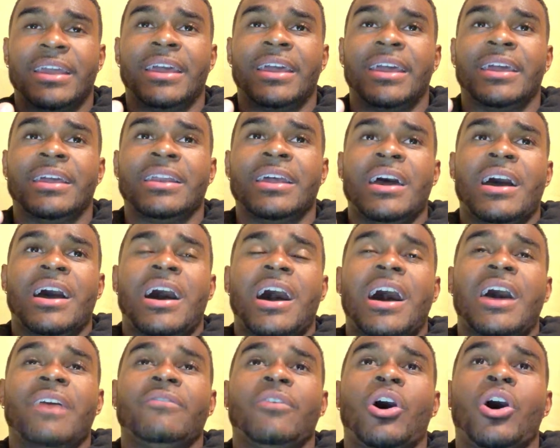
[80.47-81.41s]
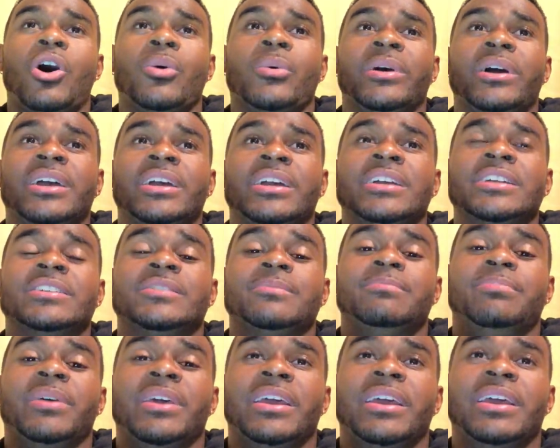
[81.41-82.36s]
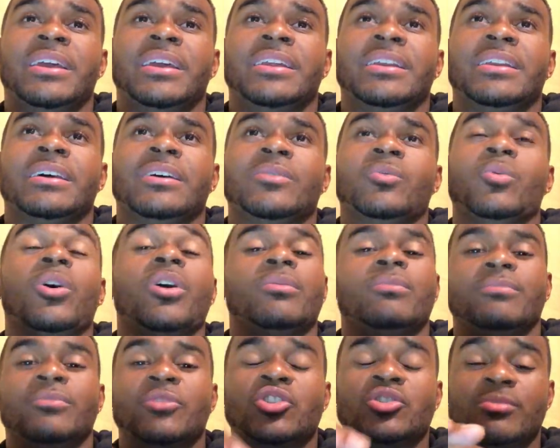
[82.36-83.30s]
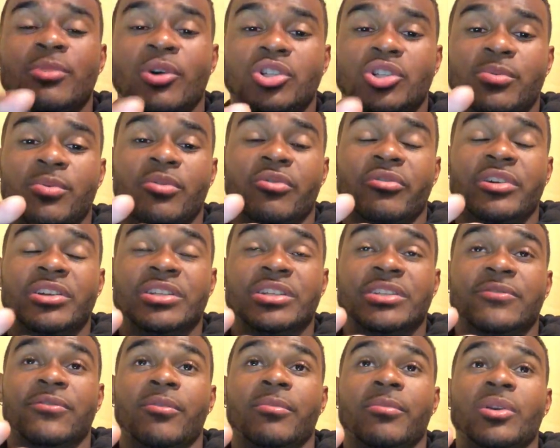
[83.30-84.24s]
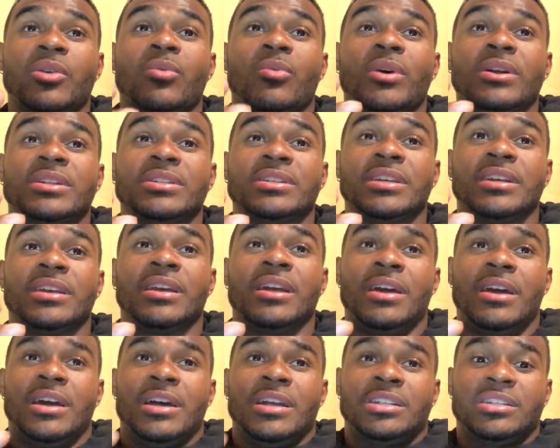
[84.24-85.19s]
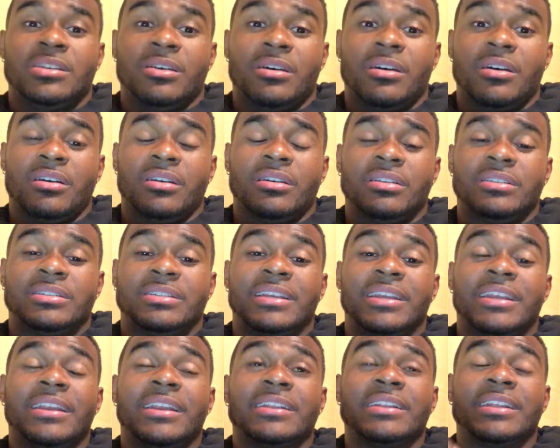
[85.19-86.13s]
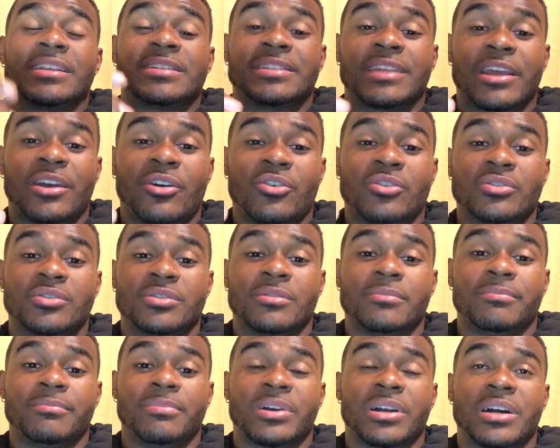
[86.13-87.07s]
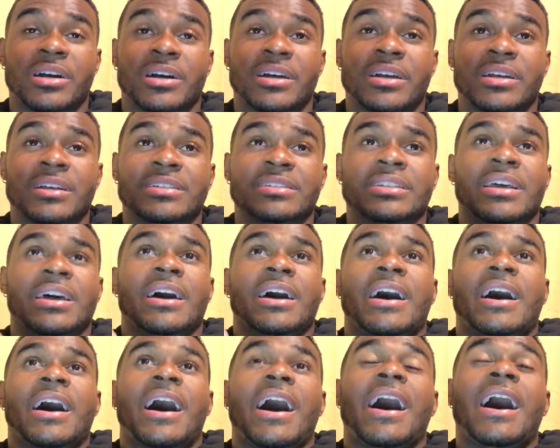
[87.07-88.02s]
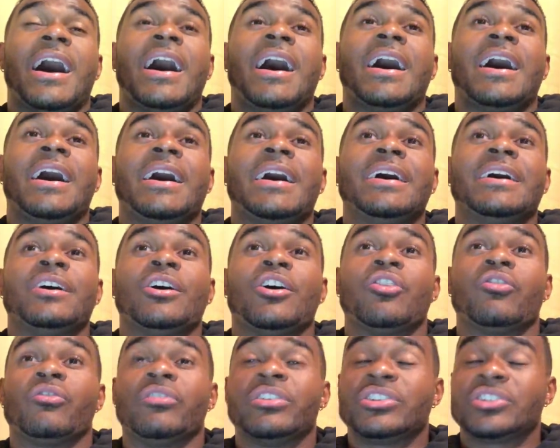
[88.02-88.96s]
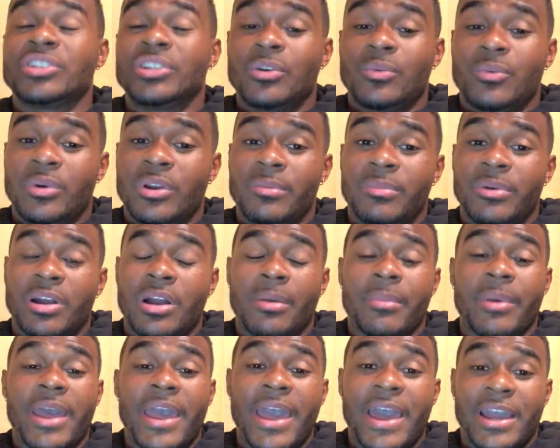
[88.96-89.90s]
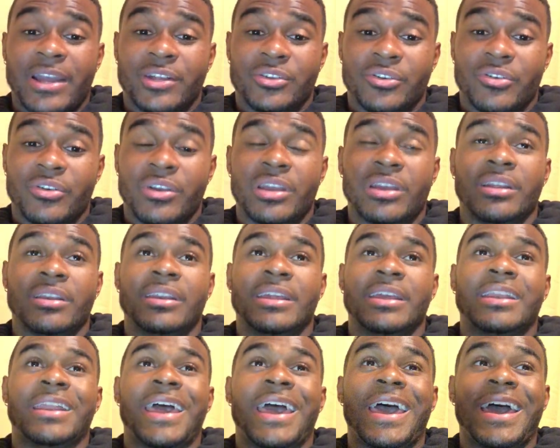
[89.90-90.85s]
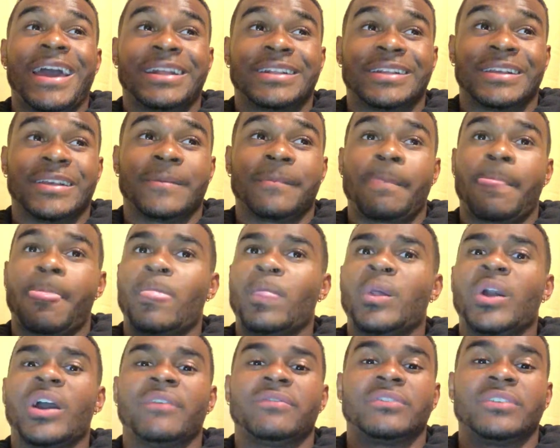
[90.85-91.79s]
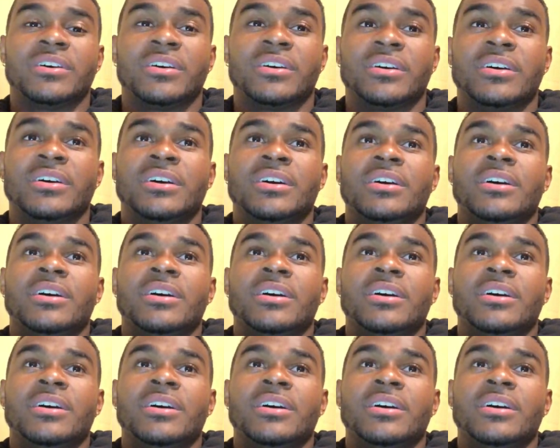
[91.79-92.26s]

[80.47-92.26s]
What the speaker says: And I've always been, well, there's multiple reasons for me wanting to get into sales, because I originally want to become an actor, and in acting you have to